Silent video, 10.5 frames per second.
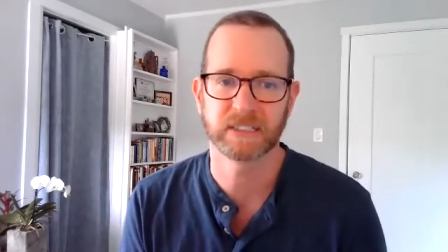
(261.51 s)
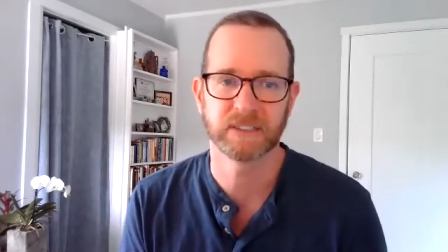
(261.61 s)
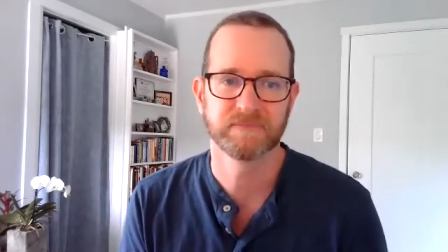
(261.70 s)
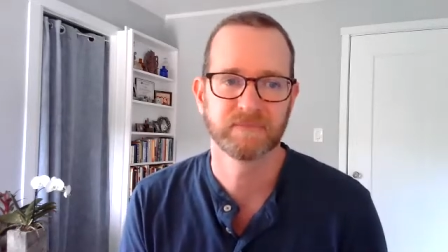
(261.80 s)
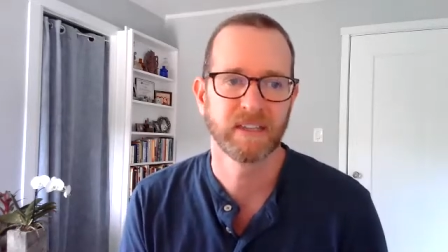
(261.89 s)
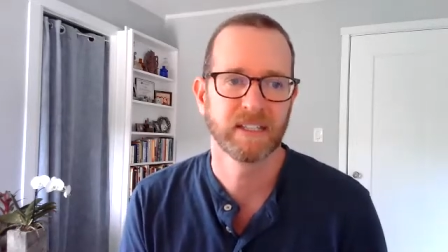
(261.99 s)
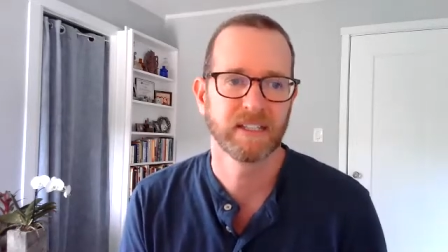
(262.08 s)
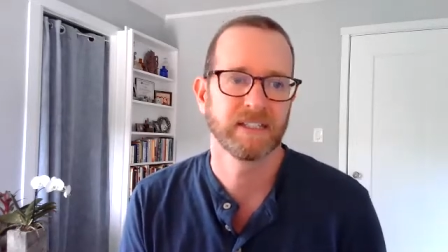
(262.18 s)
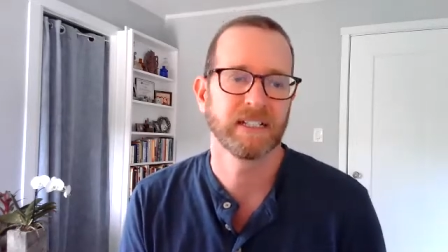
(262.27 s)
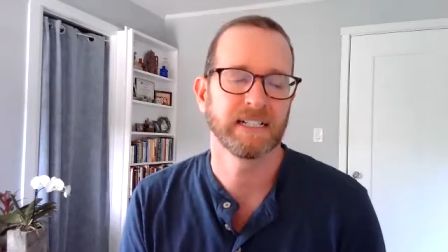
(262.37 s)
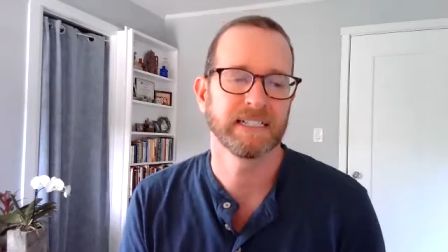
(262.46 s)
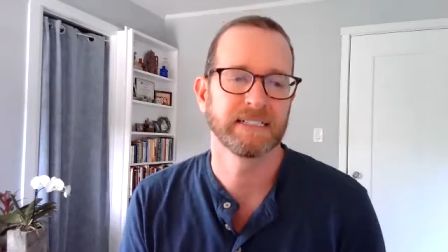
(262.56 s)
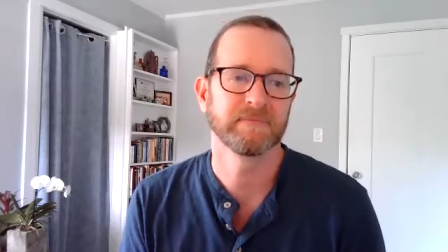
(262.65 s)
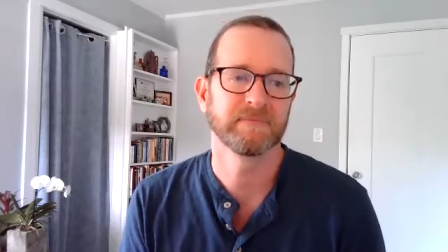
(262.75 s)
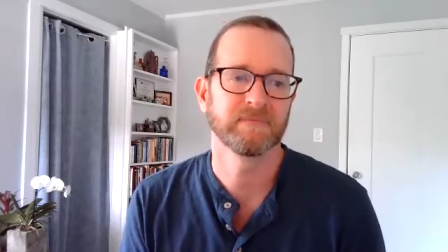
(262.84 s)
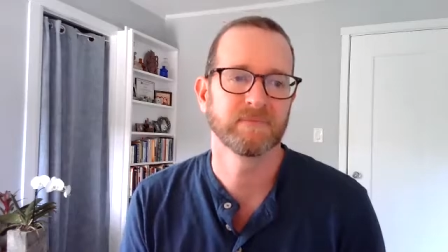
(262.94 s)
So
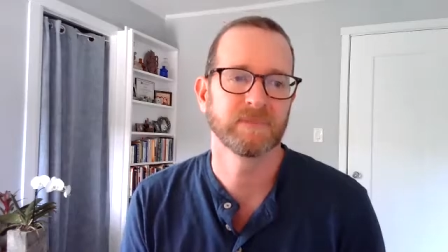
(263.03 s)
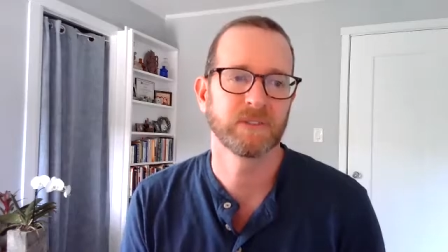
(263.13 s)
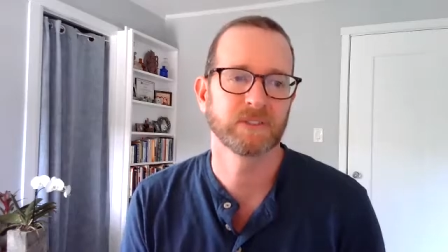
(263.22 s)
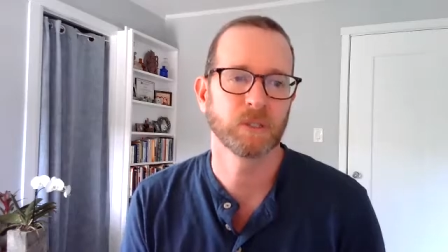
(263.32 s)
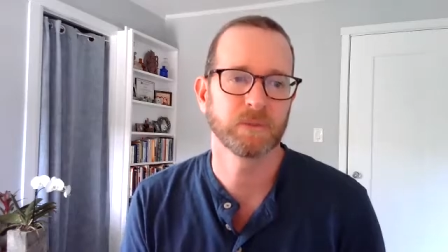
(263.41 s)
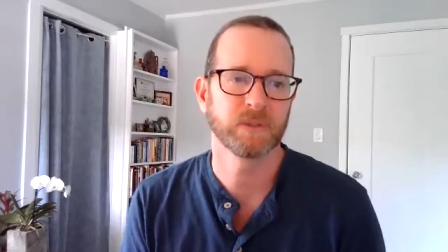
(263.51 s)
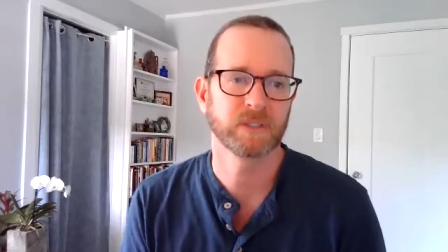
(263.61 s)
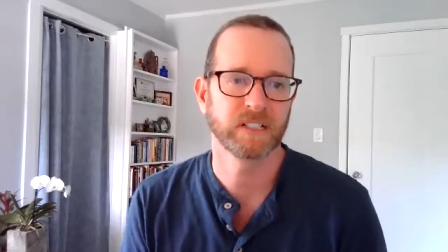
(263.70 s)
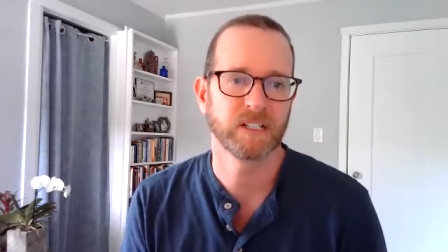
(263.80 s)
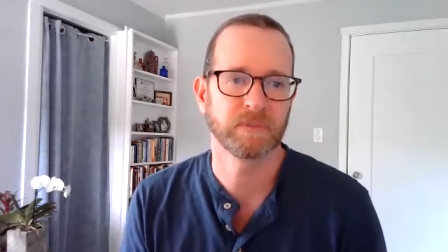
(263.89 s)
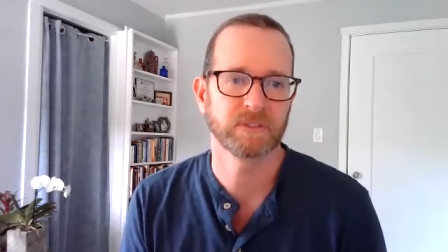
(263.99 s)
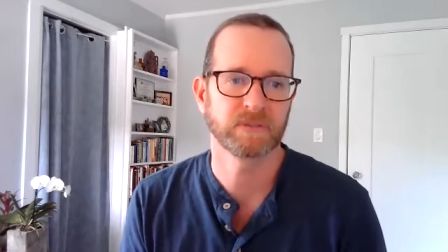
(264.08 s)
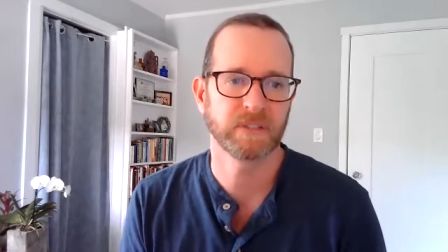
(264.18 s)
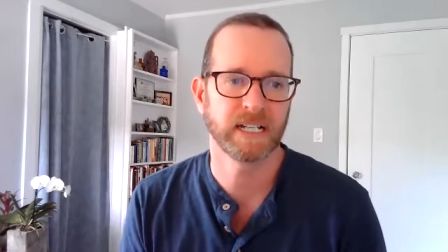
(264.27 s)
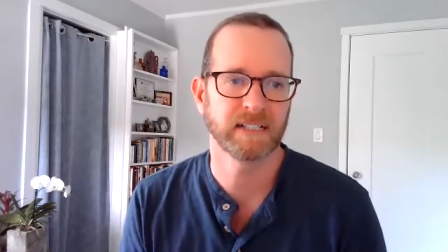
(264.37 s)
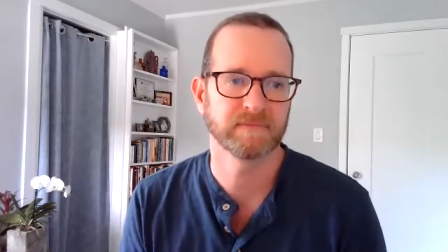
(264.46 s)
I was hoping you could help us
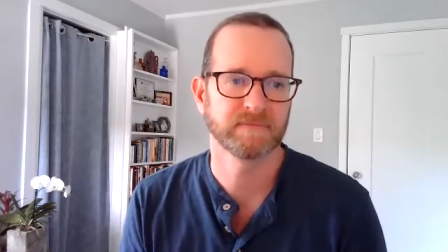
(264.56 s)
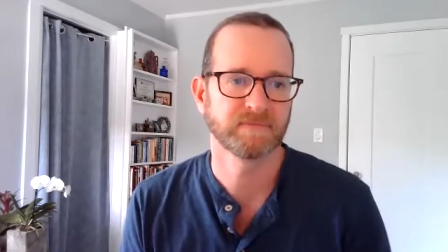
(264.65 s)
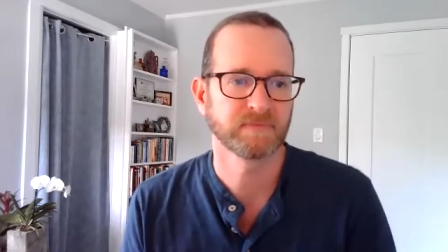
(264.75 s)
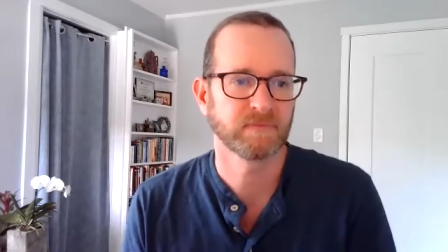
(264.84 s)
with that.